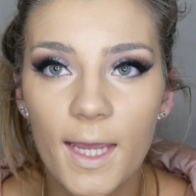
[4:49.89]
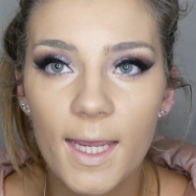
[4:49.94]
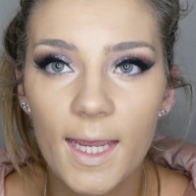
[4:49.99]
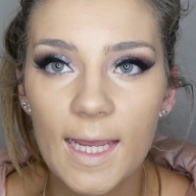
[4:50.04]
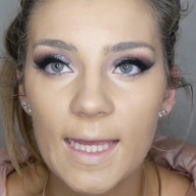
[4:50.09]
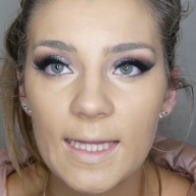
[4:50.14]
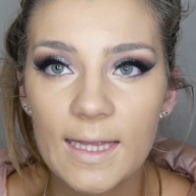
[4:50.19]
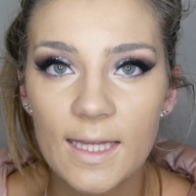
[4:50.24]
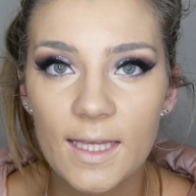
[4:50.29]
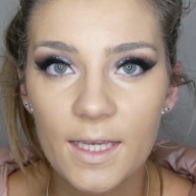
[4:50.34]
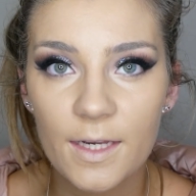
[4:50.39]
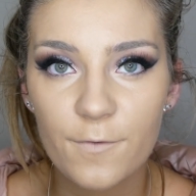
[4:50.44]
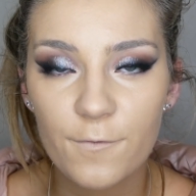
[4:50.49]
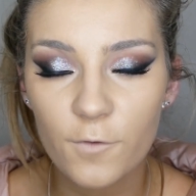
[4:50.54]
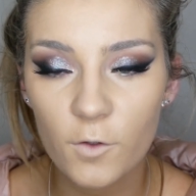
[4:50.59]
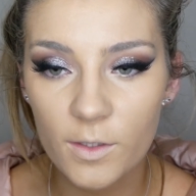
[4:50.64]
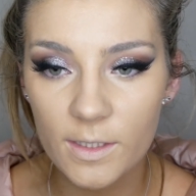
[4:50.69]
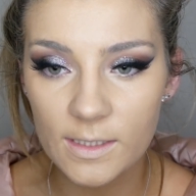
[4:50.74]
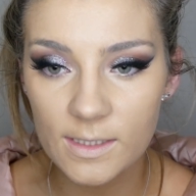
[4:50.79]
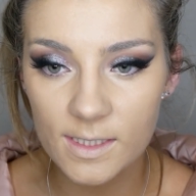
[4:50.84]
And then
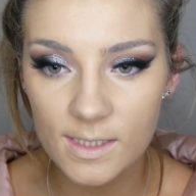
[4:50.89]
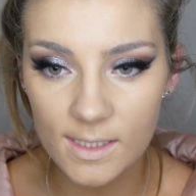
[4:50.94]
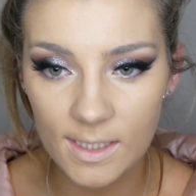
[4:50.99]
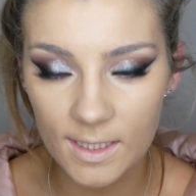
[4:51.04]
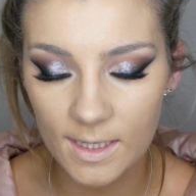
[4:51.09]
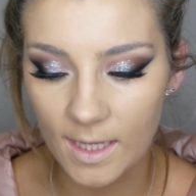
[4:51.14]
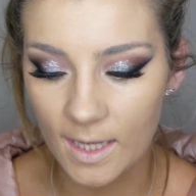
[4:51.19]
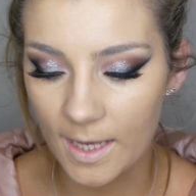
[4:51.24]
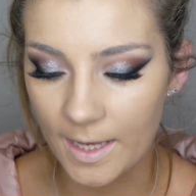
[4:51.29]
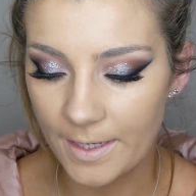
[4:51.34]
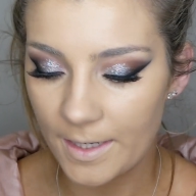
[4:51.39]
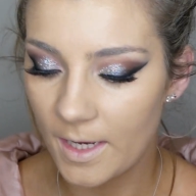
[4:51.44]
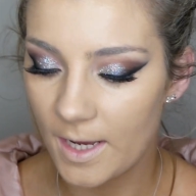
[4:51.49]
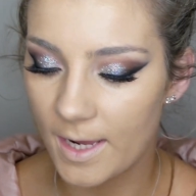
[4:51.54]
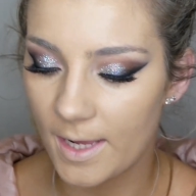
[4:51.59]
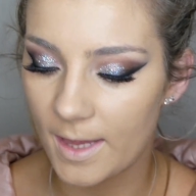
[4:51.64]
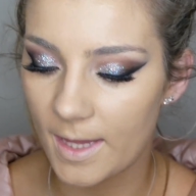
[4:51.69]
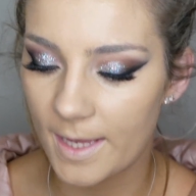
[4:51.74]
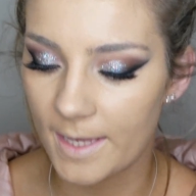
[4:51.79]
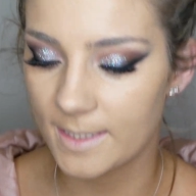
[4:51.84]
for concealer and
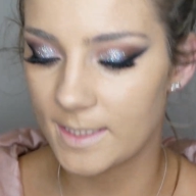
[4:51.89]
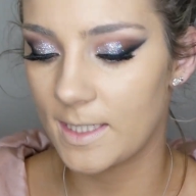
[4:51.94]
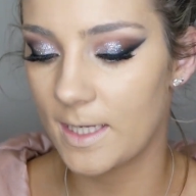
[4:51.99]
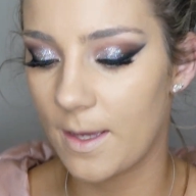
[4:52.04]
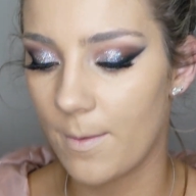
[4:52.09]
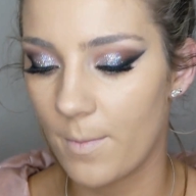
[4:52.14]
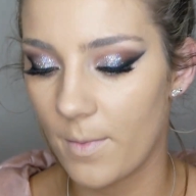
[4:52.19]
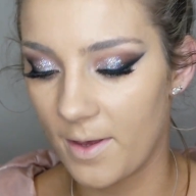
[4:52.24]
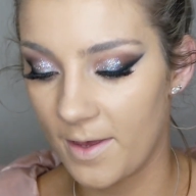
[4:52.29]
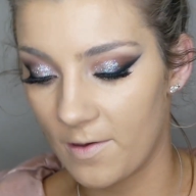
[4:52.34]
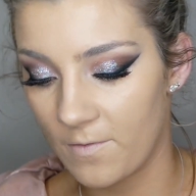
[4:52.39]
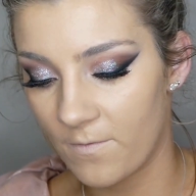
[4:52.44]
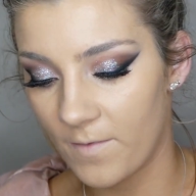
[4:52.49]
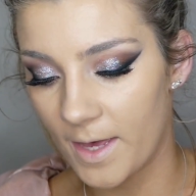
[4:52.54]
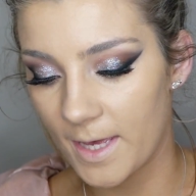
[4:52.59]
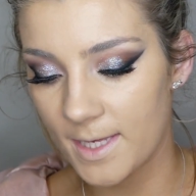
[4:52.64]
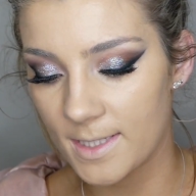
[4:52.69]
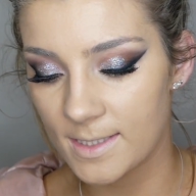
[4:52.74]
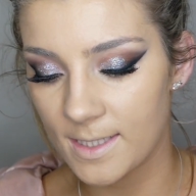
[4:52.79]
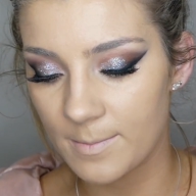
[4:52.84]
highlighting my
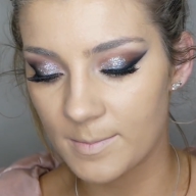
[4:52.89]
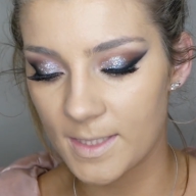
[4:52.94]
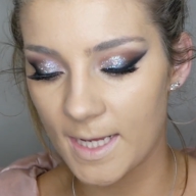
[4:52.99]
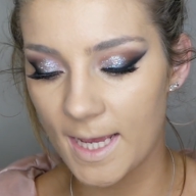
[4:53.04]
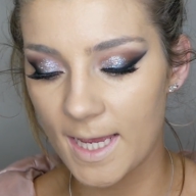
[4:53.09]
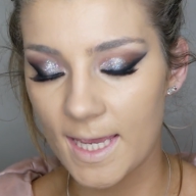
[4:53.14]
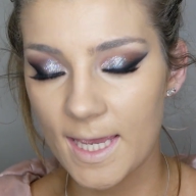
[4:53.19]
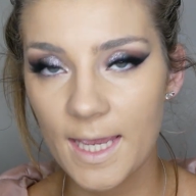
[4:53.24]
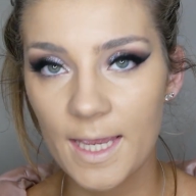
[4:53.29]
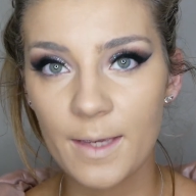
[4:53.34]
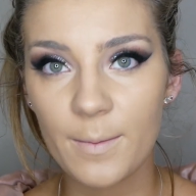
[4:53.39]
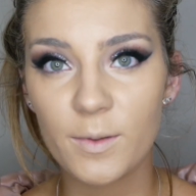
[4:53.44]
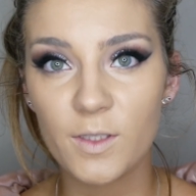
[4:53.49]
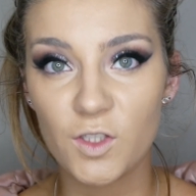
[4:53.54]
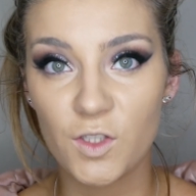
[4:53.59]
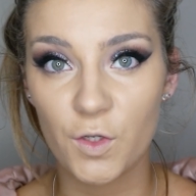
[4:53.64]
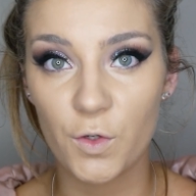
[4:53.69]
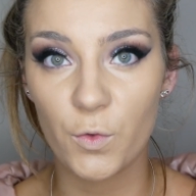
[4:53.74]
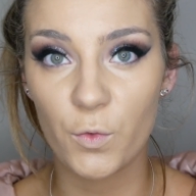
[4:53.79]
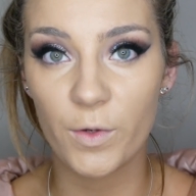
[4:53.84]
face, I'm taking
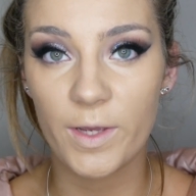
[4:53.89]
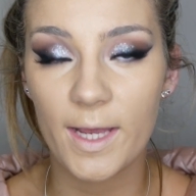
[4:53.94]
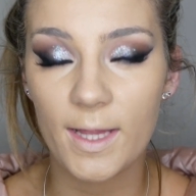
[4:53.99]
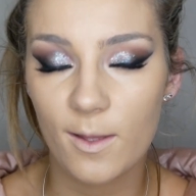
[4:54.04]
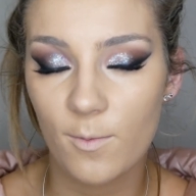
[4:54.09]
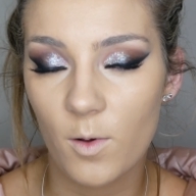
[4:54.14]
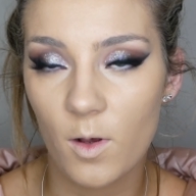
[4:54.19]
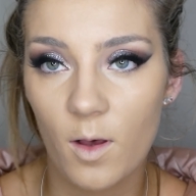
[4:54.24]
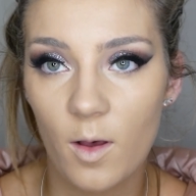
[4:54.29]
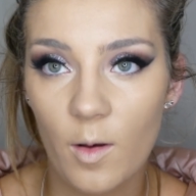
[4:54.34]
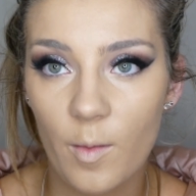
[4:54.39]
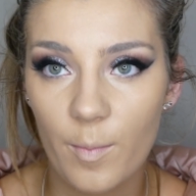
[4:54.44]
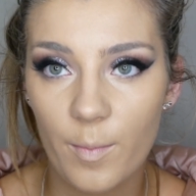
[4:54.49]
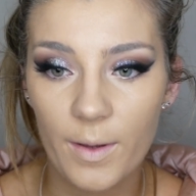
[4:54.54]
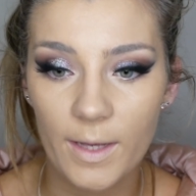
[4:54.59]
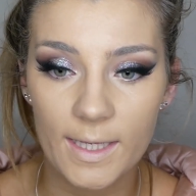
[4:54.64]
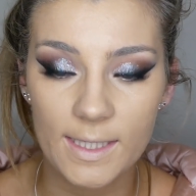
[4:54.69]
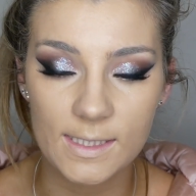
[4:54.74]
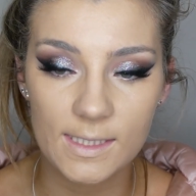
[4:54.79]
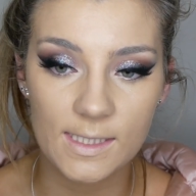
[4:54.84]
two Colourpop
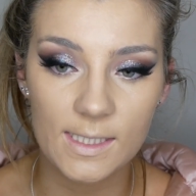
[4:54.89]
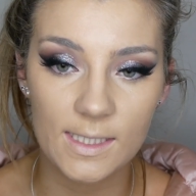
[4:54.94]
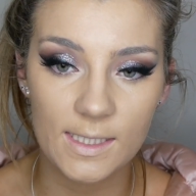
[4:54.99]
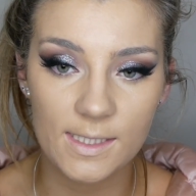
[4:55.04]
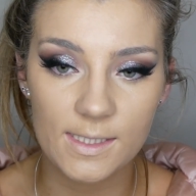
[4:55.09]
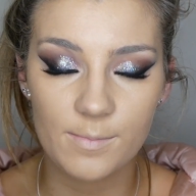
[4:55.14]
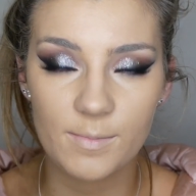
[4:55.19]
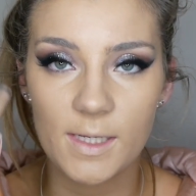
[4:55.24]
concealers.